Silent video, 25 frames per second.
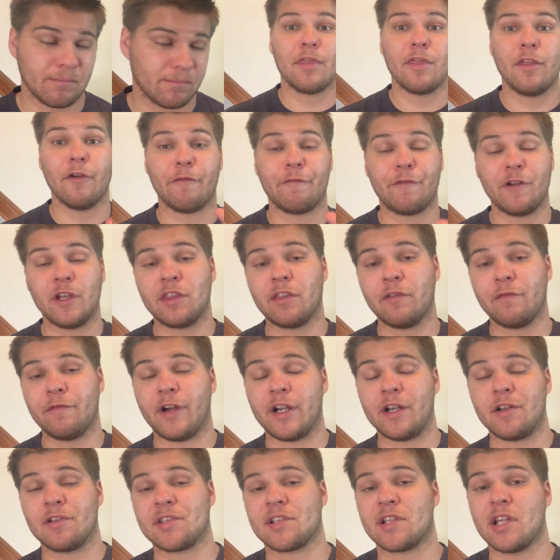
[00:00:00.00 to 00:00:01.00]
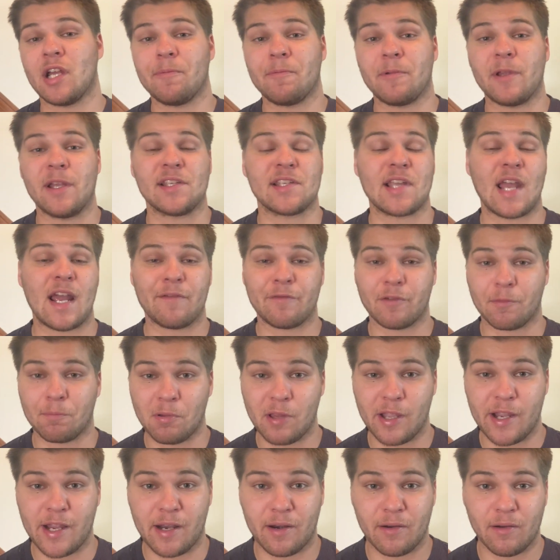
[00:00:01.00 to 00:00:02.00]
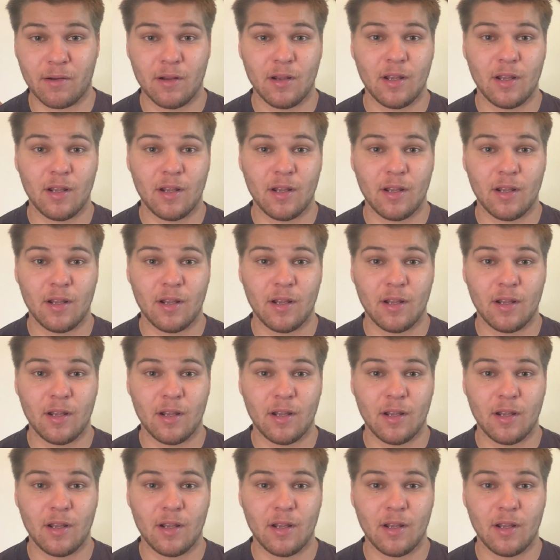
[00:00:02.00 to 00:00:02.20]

The fifth and final step is have a plan.